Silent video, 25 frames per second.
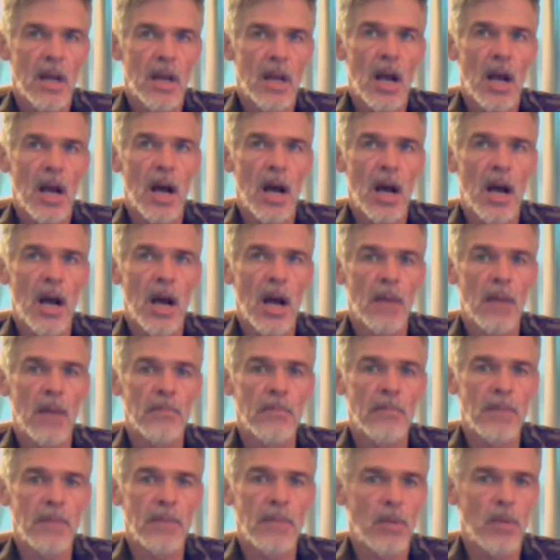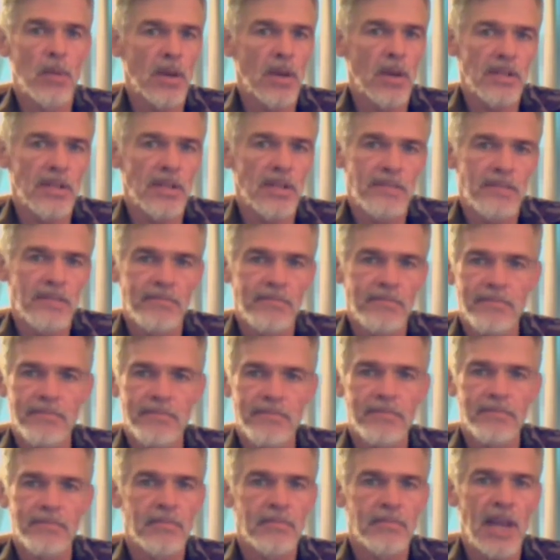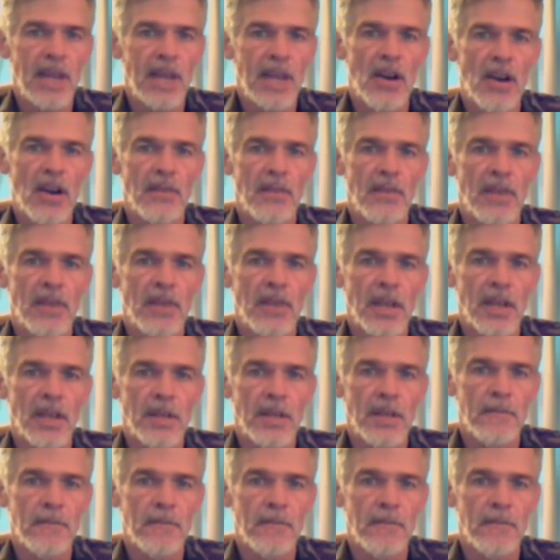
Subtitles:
It wasn't counterfeited.